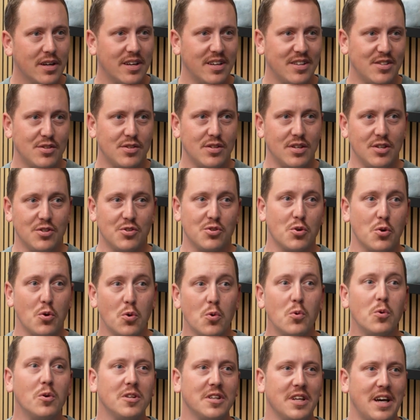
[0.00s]
It's
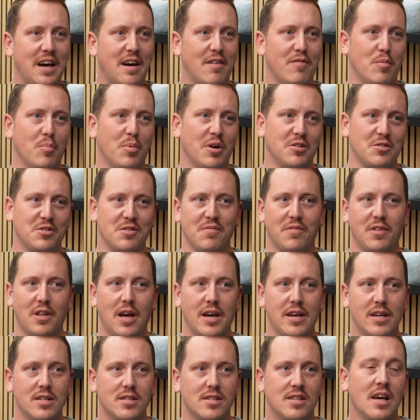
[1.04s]
cool to have a bunch of
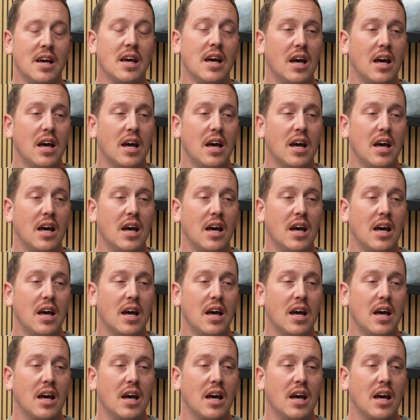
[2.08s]
likes.